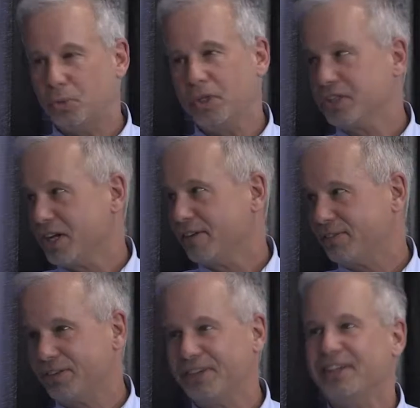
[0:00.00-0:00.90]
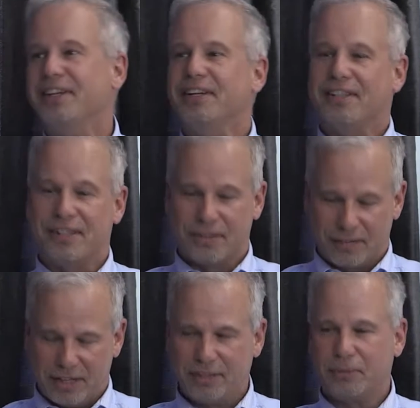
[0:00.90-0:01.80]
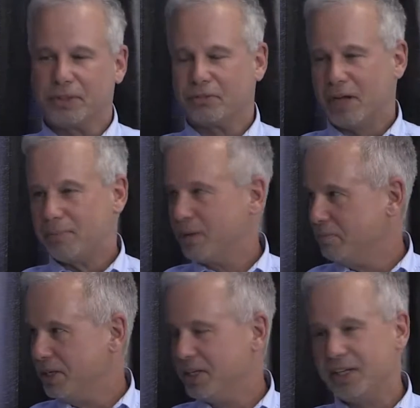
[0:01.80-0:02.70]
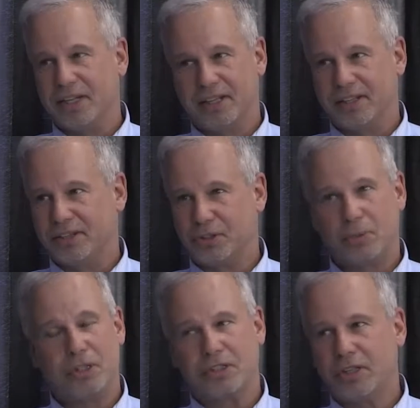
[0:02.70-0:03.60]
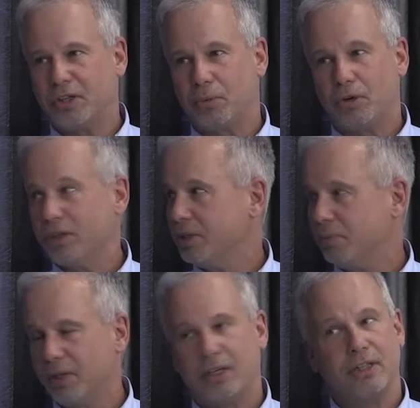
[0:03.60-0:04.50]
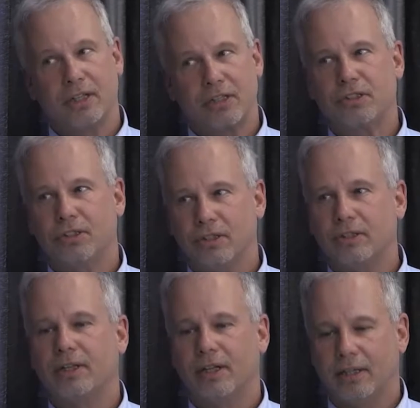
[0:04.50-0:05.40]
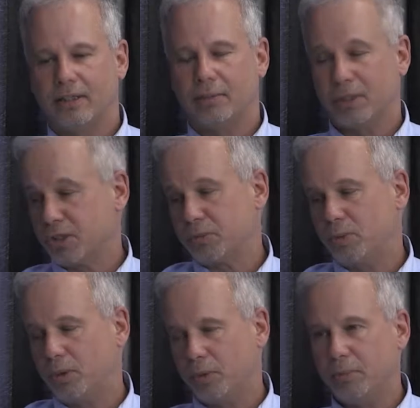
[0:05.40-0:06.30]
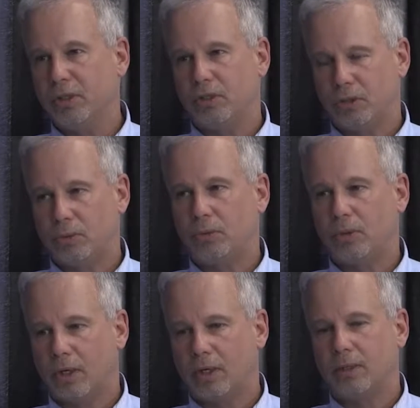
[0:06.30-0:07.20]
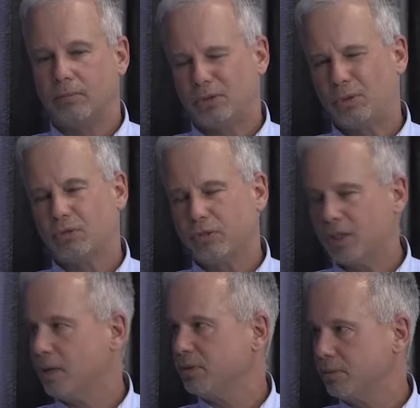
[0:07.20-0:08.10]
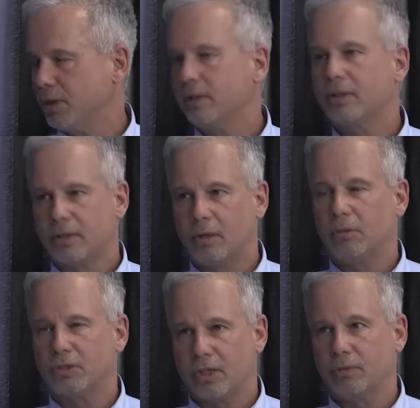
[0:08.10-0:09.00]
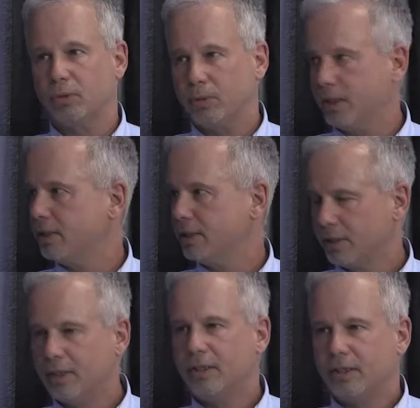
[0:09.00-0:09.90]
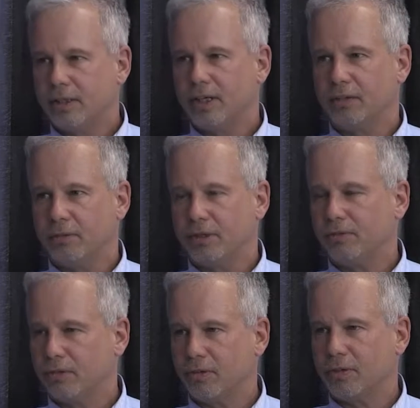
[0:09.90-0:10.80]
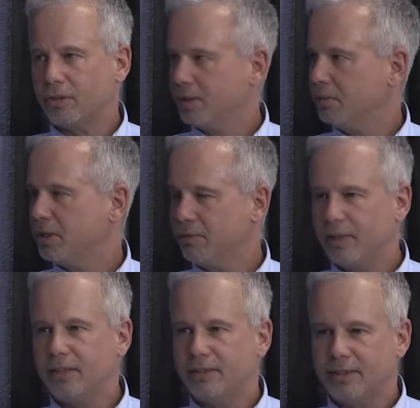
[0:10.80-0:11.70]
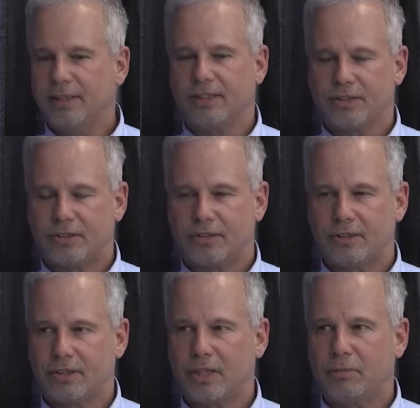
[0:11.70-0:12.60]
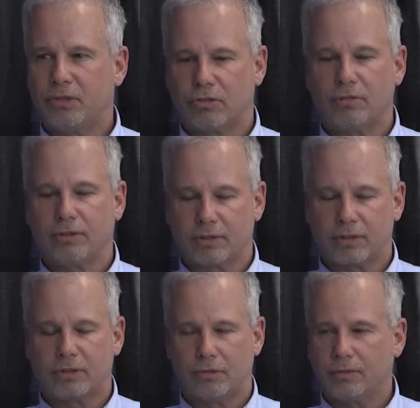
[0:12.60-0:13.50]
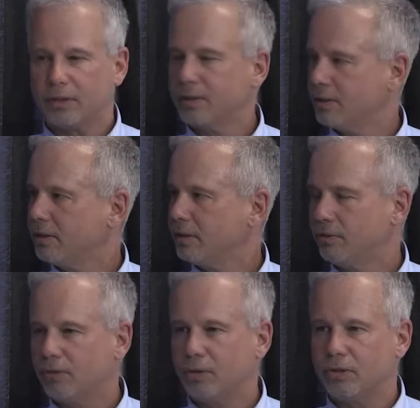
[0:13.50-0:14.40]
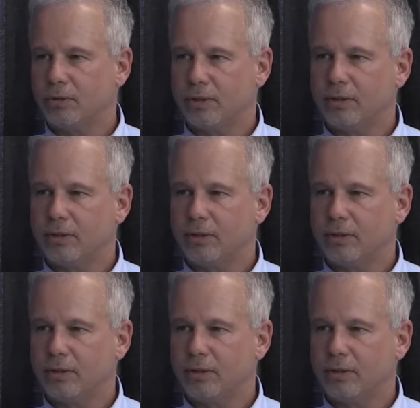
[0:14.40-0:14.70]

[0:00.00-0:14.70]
two weeks after the event with a wrap up meeting, and uh, two weeks later, we're into planning the mm-hmm. next year. Mm-hmm. And um, at this point, we meet two, um, two or three times a month, almost every week, mm-hmm. getting ready for the big event. Yeah, yeah. so it's, it's going to be terrific. It's terrific. Great, Looking forward thing. to